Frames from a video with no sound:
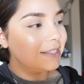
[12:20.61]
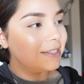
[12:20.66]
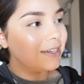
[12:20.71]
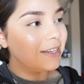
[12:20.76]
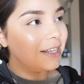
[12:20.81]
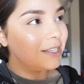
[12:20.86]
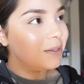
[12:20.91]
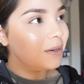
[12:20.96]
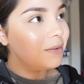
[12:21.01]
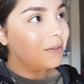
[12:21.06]
so
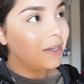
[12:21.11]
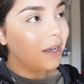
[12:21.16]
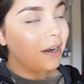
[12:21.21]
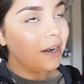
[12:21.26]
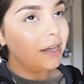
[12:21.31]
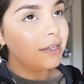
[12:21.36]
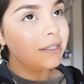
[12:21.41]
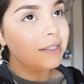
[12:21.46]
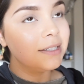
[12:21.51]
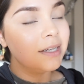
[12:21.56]
that's why I was
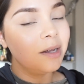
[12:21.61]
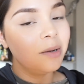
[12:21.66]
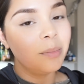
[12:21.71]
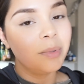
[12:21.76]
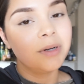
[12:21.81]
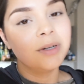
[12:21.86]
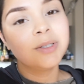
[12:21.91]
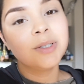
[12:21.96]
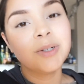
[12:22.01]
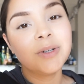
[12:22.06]
kind of hesitant.
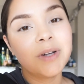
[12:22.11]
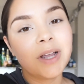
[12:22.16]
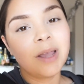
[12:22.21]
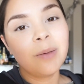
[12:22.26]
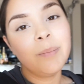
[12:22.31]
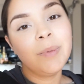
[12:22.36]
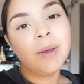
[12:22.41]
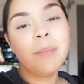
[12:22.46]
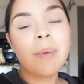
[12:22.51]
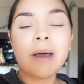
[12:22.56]
But Arturo
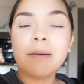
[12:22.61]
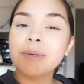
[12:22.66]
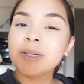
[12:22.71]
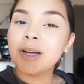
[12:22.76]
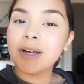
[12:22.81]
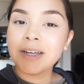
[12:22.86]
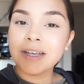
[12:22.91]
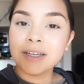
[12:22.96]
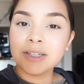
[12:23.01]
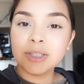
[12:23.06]
gave me a pep
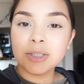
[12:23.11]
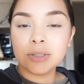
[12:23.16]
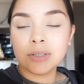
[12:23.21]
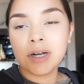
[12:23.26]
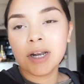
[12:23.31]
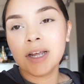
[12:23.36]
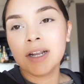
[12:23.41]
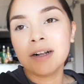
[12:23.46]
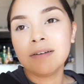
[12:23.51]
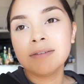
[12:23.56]
talk
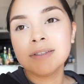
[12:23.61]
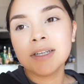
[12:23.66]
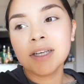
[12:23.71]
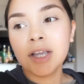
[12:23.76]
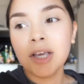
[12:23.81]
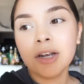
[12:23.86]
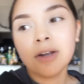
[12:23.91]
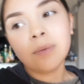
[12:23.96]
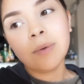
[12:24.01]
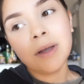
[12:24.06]
yesterday and I was
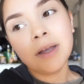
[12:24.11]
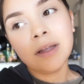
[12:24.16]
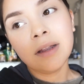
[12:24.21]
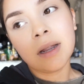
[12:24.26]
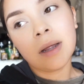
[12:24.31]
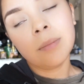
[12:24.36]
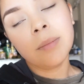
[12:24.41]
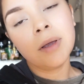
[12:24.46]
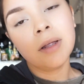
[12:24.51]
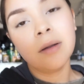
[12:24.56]
like, you know
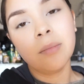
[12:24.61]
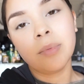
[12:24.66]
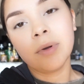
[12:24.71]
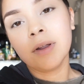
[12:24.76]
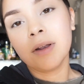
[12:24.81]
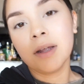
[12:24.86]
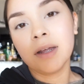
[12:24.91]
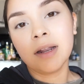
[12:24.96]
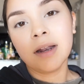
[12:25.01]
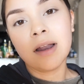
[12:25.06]
what? I'm going to
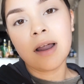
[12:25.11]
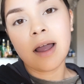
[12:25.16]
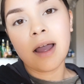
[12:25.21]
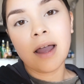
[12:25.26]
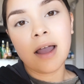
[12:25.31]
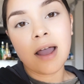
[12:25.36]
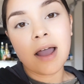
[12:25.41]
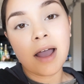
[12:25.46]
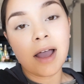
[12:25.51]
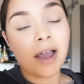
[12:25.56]
put it.
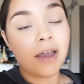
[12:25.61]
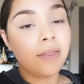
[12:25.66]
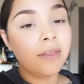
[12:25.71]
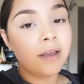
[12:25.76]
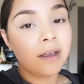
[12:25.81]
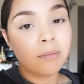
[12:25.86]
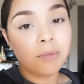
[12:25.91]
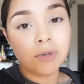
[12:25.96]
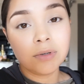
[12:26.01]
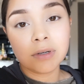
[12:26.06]
I
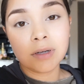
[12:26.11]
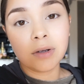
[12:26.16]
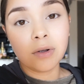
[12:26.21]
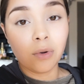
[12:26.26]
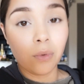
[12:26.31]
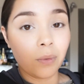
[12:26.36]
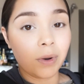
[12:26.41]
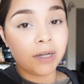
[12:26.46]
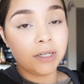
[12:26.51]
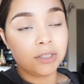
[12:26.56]
think I'm doing a
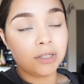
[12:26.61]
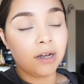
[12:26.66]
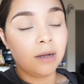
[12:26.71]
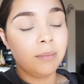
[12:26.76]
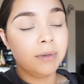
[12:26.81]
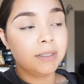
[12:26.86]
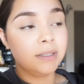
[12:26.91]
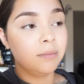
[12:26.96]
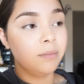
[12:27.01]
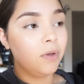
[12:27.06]
great
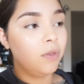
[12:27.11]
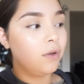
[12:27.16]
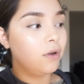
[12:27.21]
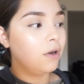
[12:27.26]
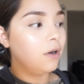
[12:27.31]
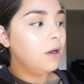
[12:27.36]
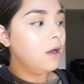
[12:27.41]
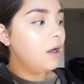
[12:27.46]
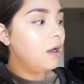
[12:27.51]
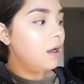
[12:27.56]
job as a
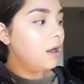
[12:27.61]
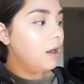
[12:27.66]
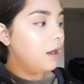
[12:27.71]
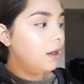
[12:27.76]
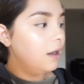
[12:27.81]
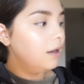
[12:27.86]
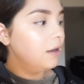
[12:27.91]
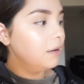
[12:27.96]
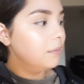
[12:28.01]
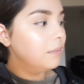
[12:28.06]
mother.
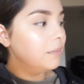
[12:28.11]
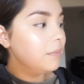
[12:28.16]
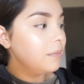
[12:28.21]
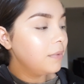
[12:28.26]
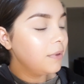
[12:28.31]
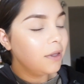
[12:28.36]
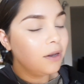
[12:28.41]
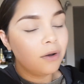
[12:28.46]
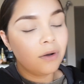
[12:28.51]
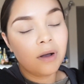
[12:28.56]
Um,
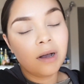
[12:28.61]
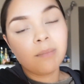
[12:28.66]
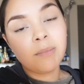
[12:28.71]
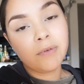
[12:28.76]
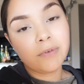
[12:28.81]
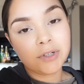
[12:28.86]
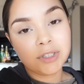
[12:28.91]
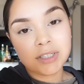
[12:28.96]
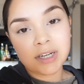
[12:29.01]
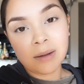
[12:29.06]
you know, I'm
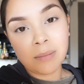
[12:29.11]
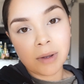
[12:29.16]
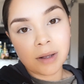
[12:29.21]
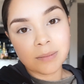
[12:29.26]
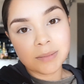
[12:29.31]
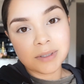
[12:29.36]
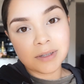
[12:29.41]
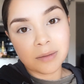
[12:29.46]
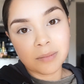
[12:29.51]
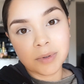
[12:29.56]
a first time
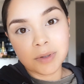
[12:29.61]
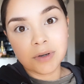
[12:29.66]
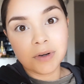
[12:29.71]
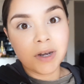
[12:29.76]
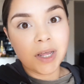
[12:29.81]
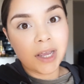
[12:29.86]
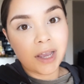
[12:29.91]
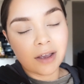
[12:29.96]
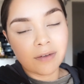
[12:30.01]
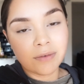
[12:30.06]
mom, so I'm
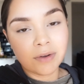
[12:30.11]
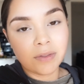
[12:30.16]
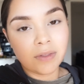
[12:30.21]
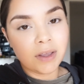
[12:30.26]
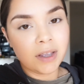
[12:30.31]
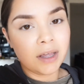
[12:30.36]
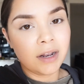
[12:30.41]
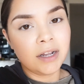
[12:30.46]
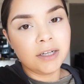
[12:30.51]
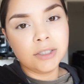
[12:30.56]
learning
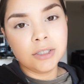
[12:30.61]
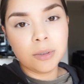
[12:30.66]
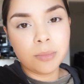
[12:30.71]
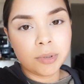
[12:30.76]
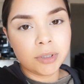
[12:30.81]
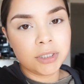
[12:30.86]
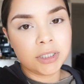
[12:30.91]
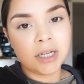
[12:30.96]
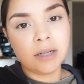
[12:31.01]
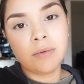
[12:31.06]
everything. And I do
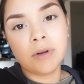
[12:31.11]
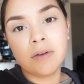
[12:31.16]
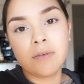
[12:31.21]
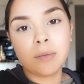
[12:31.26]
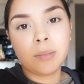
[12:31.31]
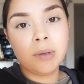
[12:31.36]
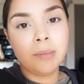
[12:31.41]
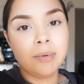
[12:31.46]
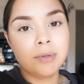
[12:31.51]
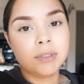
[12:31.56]
appreciate
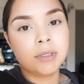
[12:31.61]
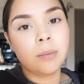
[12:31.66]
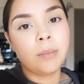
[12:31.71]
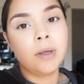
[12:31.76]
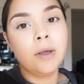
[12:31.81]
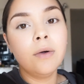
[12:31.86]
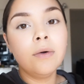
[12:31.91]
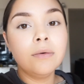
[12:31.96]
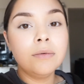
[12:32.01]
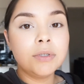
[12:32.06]
whenever people tell
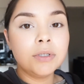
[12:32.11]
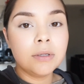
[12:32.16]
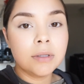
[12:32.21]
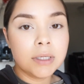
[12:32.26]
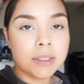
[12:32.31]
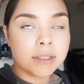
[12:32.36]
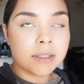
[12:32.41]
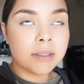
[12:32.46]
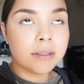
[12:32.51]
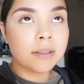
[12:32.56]
me, oh, do
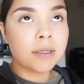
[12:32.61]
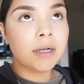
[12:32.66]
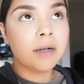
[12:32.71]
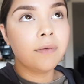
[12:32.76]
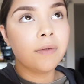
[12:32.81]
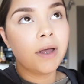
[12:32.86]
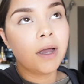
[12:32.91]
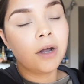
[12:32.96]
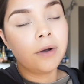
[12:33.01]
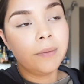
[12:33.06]
this instead
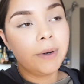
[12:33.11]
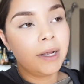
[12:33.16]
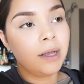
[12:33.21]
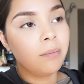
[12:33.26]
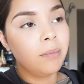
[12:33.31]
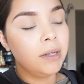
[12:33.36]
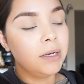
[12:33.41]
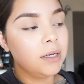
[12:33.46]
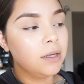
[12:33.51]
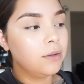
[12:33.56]
of that I
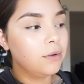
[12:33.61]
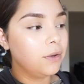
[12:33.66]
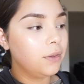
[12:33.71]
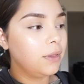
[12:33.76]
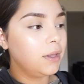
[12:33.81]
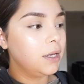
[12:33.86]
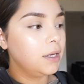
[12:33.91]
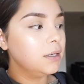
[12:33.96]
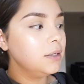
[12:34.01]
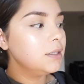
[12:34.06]
recommend other
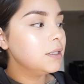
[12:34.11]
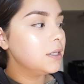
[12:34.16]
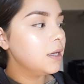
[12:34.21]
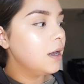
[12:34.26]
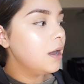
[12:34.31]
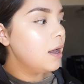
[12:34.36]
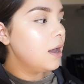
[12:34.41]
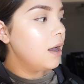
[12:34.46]
things.